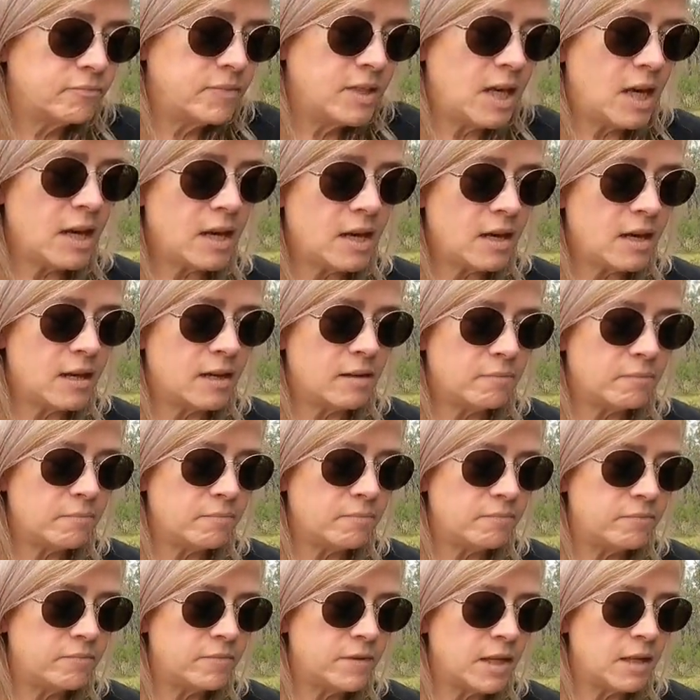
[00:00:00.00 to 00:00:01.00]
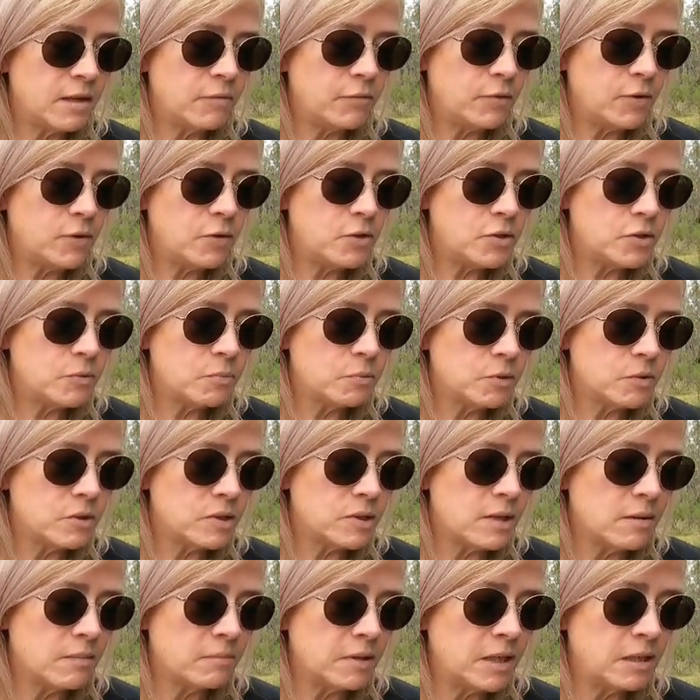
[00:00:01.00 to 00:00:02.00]
yeah, if you just want
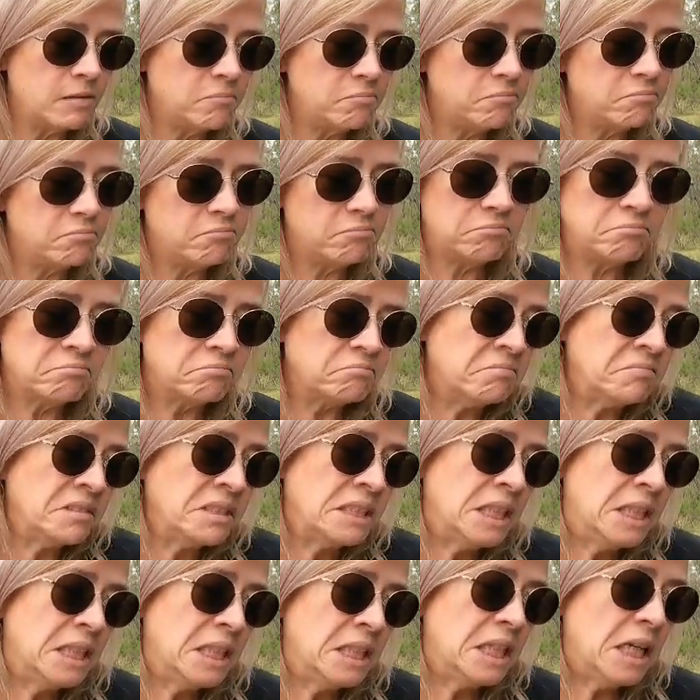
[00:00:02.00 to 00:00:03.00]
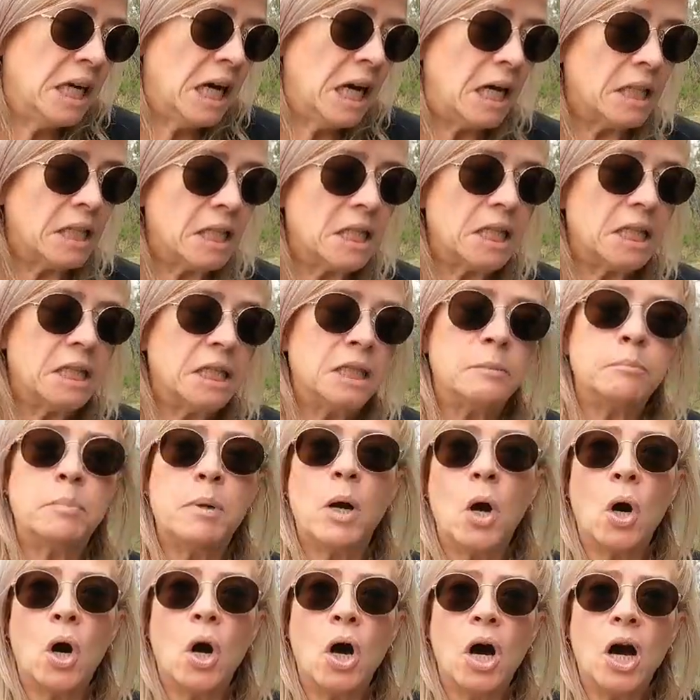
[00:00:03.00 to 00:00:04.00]
something other than the
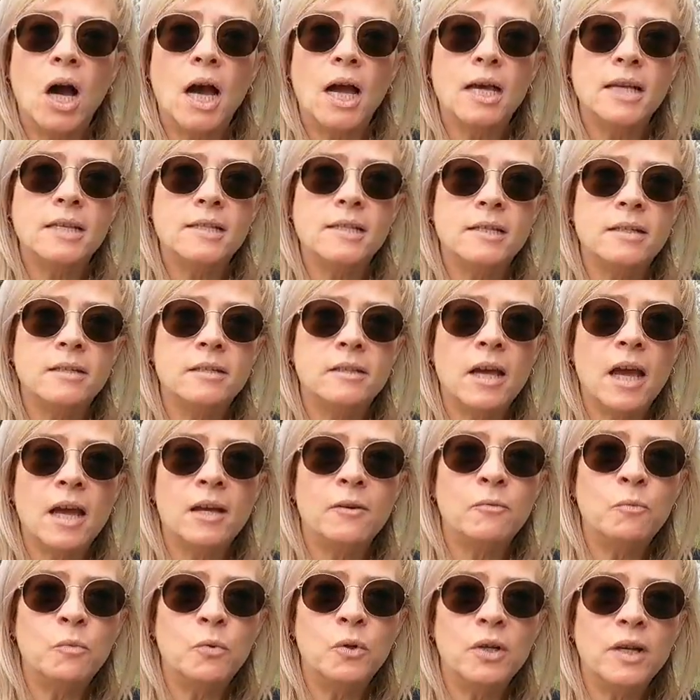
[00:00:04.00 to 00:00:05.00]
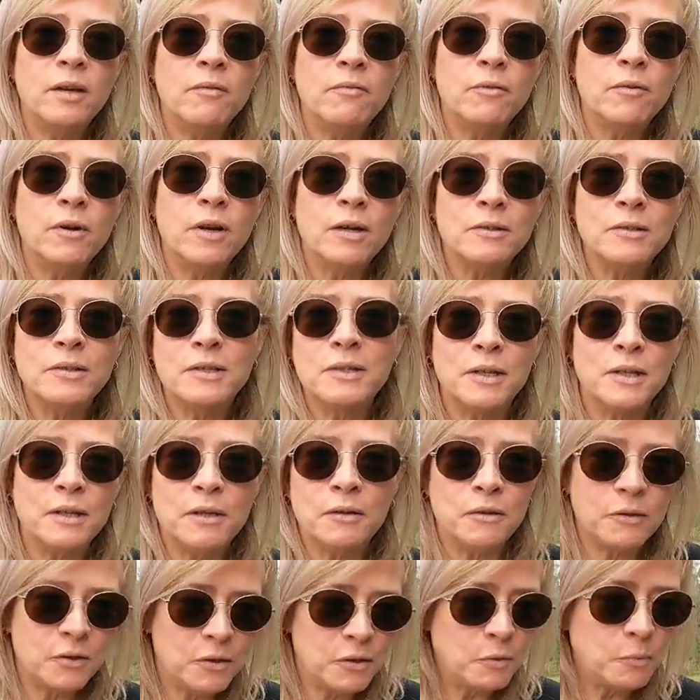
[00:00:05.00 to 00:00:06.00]
pies and whatever else that
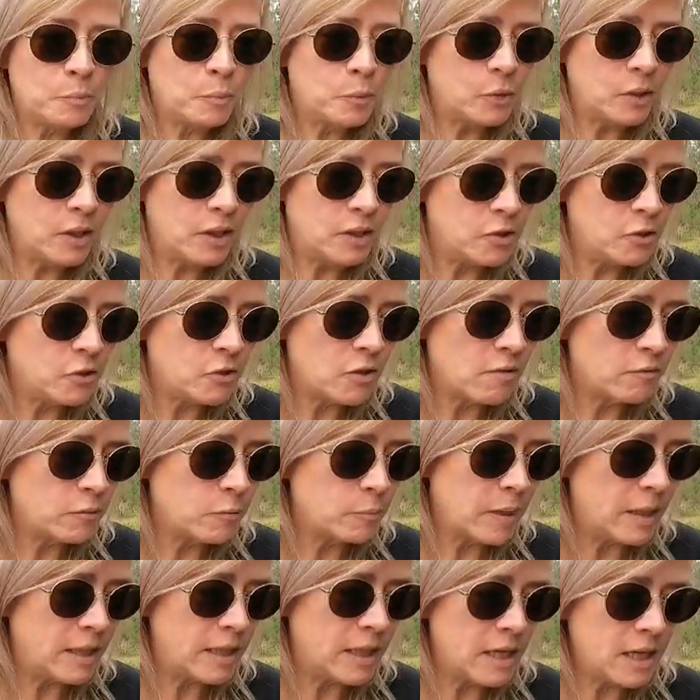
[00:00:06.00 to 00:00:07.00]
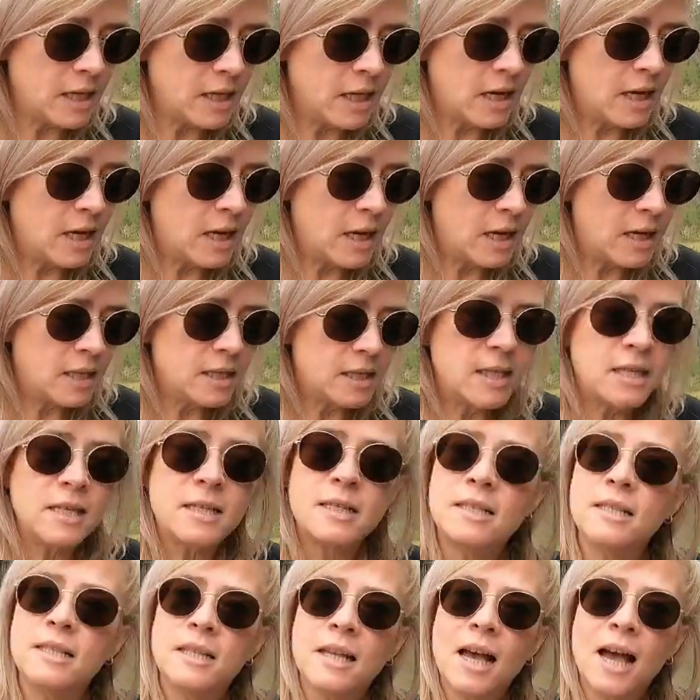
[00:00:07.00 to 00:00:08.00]
you put in your travel buddy,
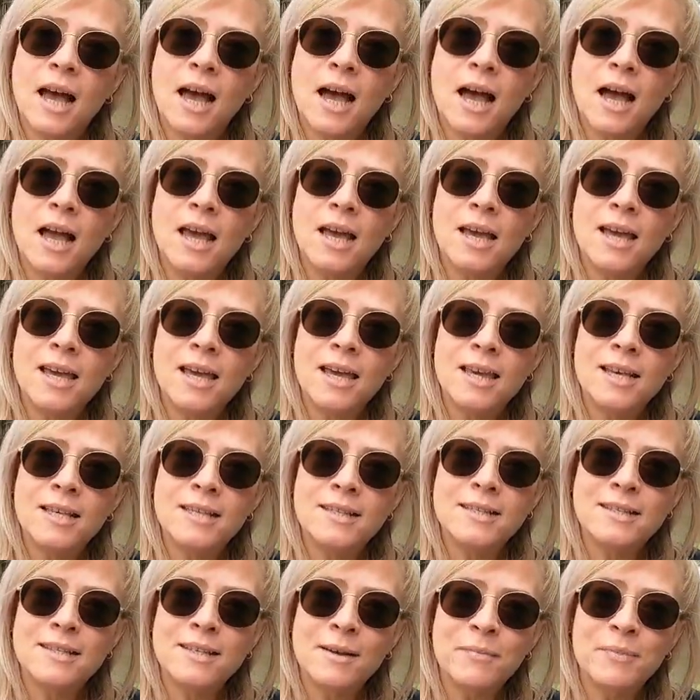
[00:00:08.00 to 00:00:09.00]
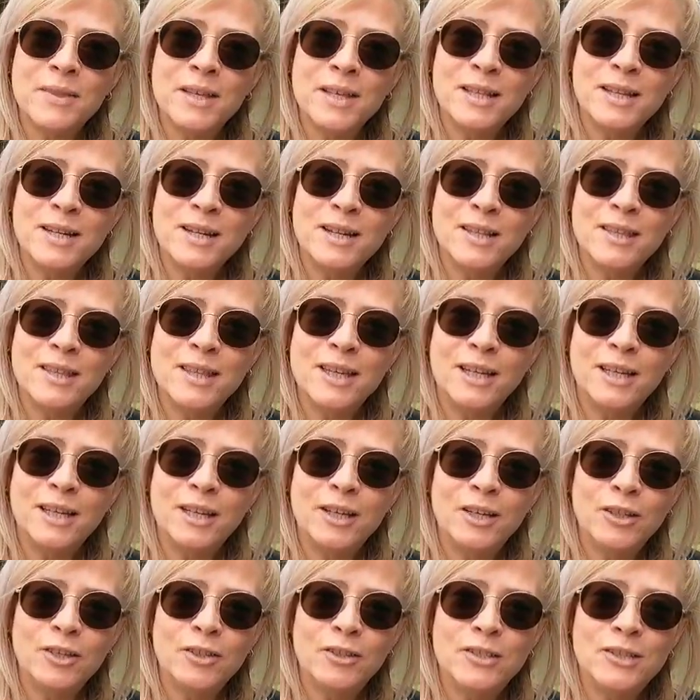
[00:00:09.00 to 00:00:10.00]
this is something that I
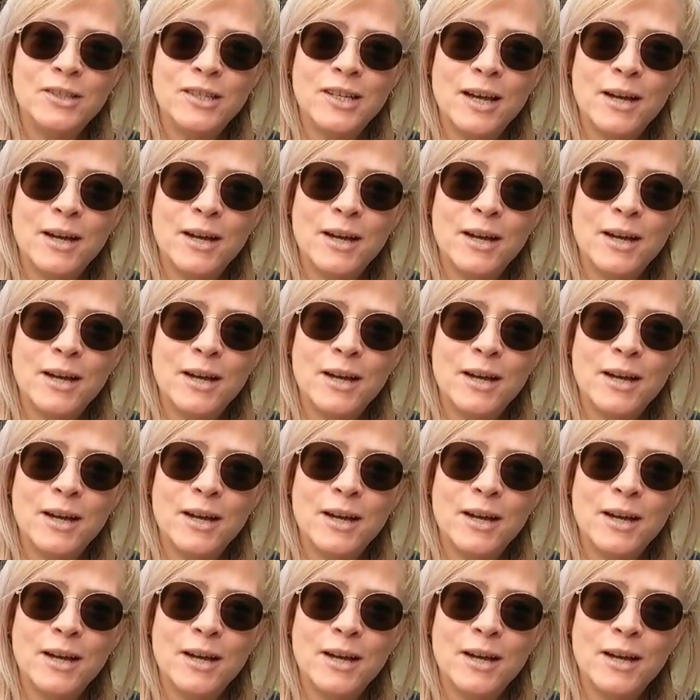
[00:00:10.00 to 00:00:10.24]
think you'd